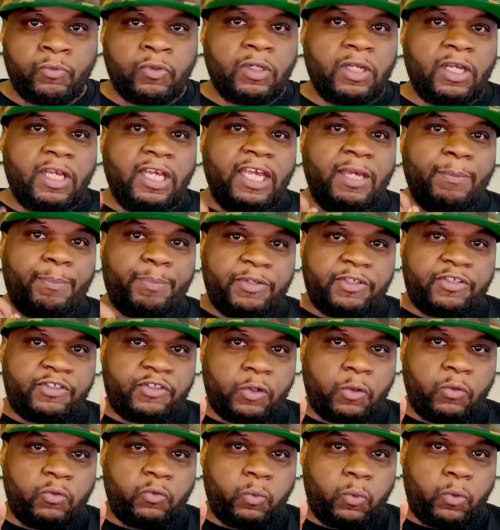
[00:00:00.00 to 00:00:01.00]

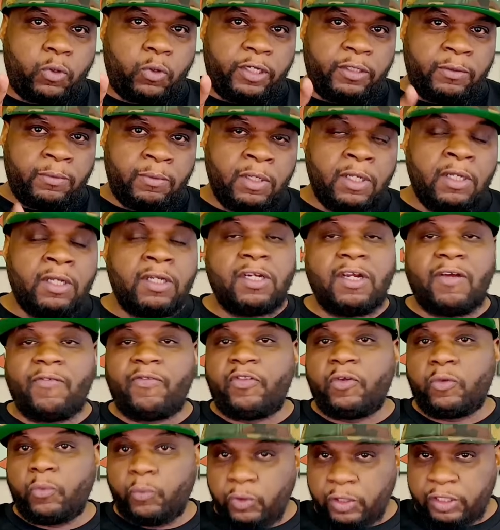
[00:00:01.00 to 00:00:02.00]
Episode one of the
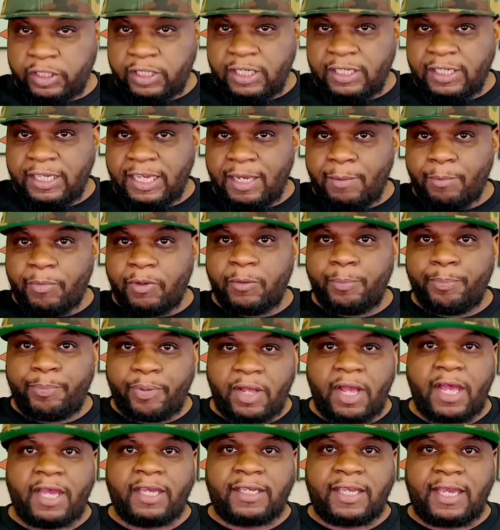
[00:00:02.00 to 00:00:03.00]
Rookie Gambler
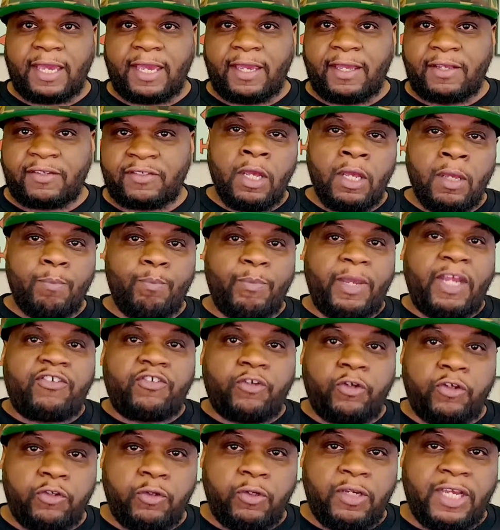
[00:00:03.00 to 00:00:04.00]
podcast. Make sure
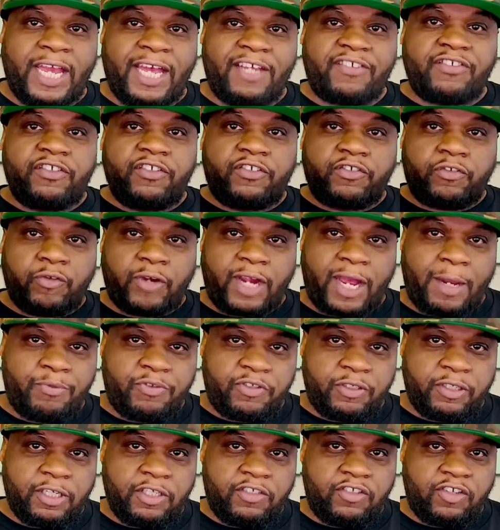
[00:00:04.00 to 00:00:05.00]
you guys subscribe to
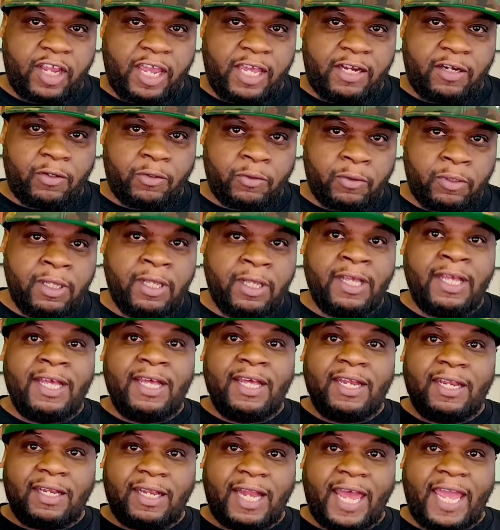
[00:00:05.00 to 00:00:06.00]
the channel,
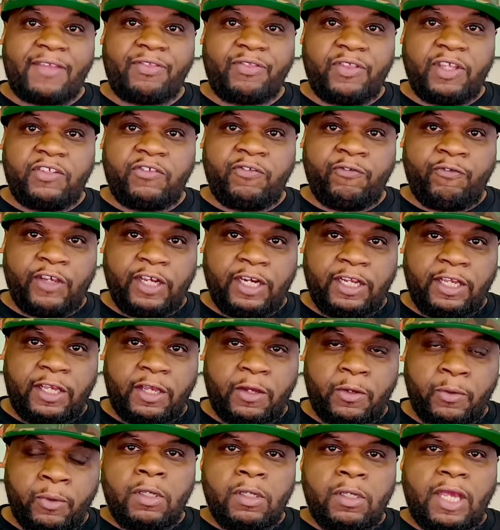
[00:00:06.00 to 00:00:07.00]
like this
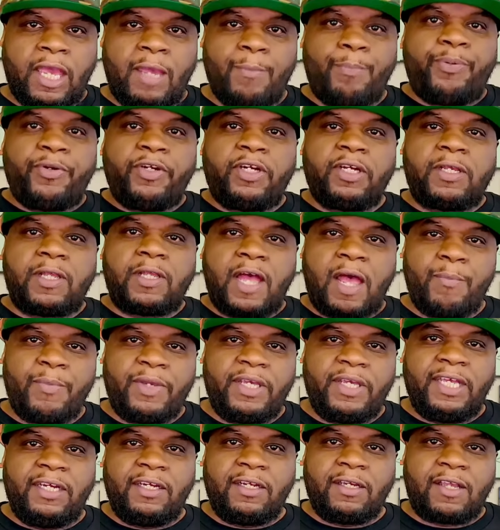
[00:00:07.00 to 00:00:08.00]
video, and put a comment in
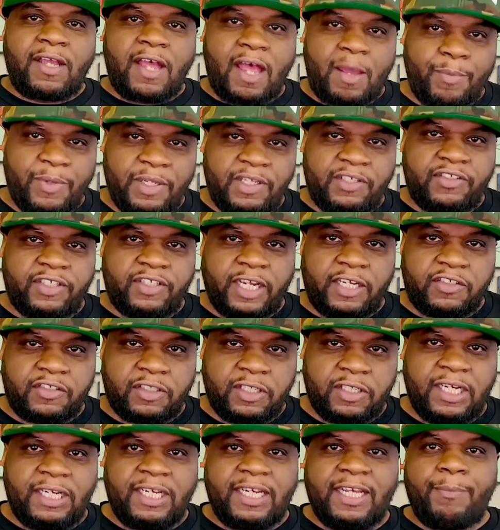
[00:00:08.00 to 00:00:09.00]
the comment section and
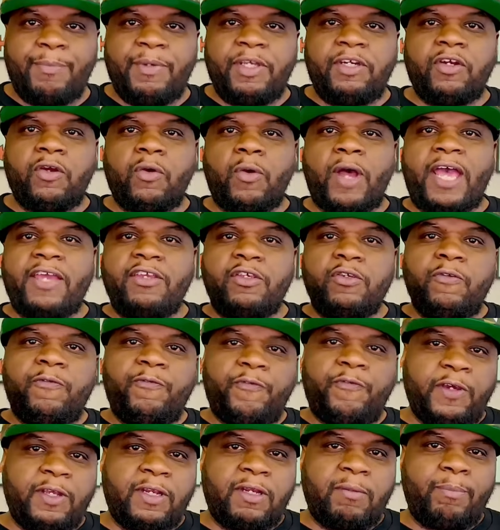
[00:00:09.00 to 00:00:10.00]
let me know how you
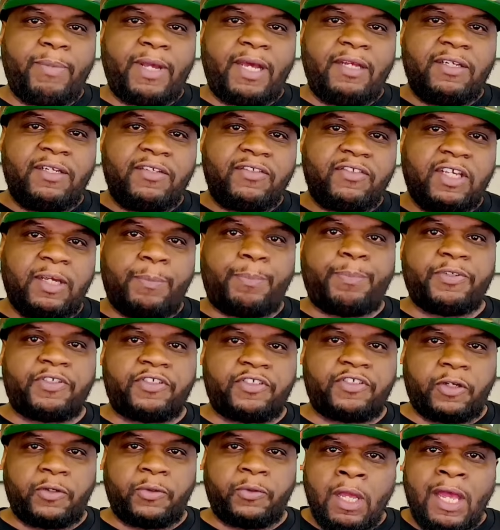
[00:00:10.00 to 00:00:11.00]
feel about this
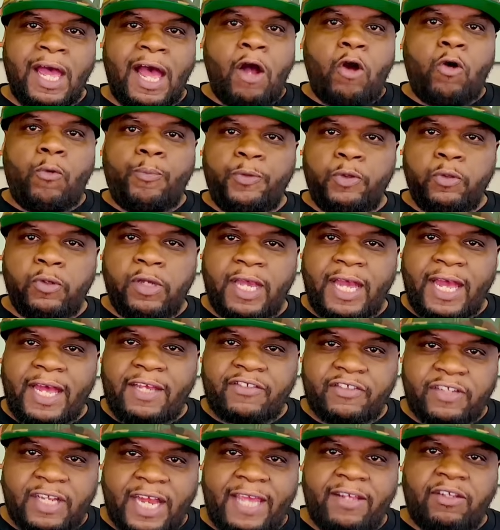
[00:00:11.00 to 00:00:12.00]
episode. I hope you guys
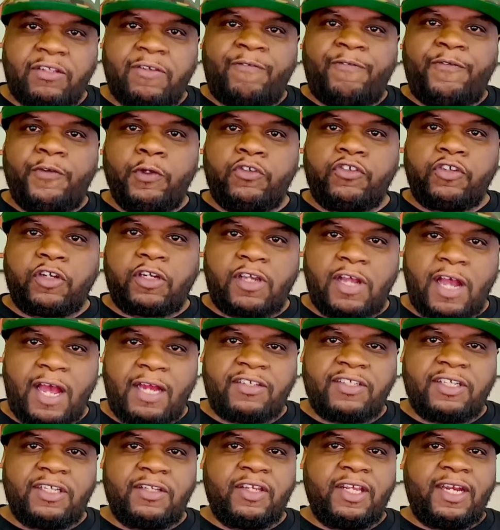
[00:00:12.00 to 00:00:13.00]
like the future
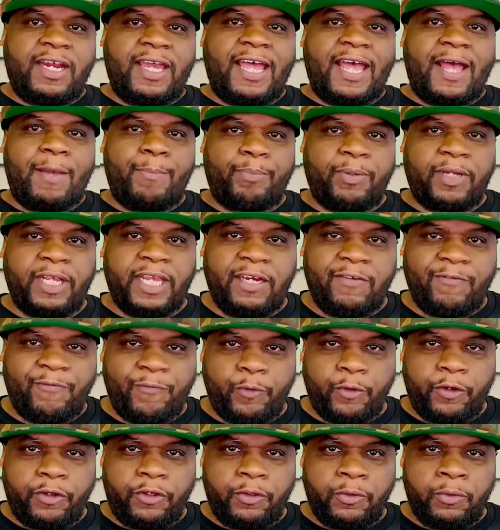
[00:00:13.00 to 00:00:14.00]
content that I got planned for
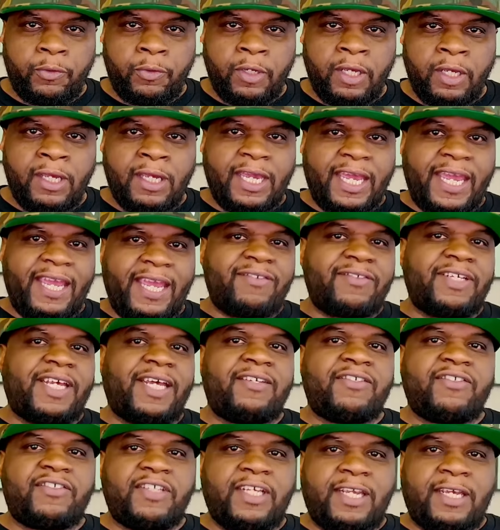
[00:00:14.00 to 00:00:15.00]
you. As I
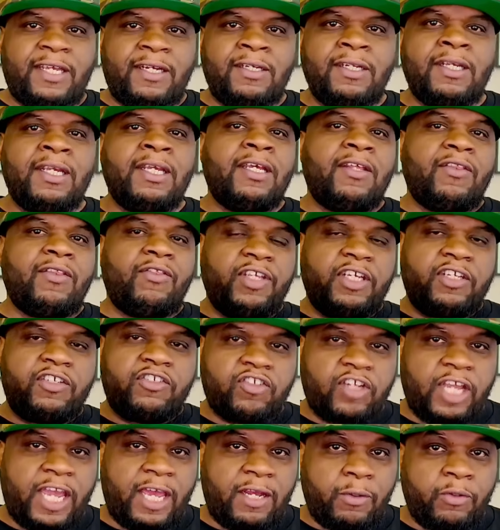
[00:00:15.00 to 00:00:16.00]
said, this
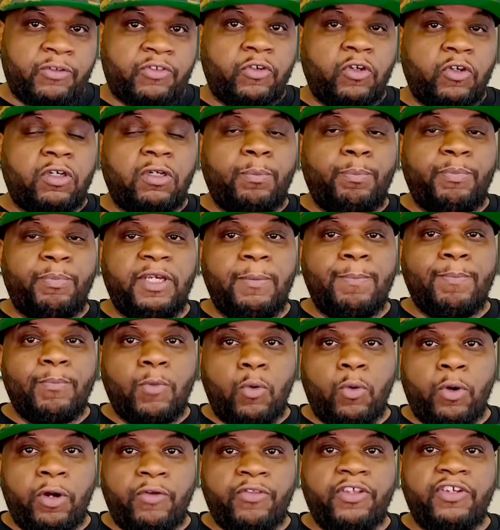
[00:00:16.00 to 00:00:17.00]
channel is going to be
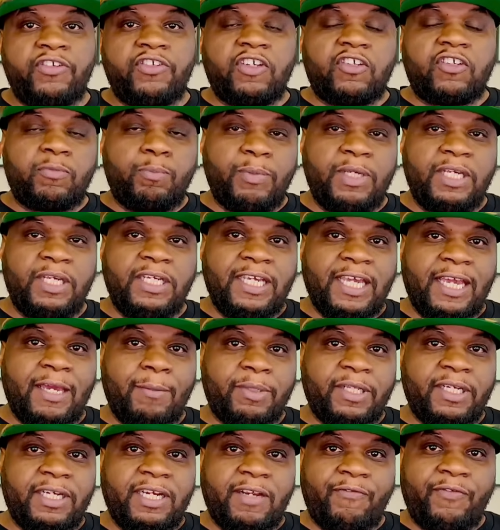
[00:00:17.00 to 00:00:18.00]
more than just me gambling
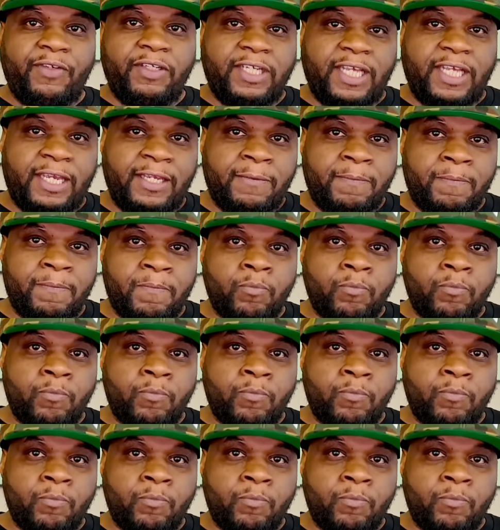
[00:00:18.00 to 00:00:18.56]
every day.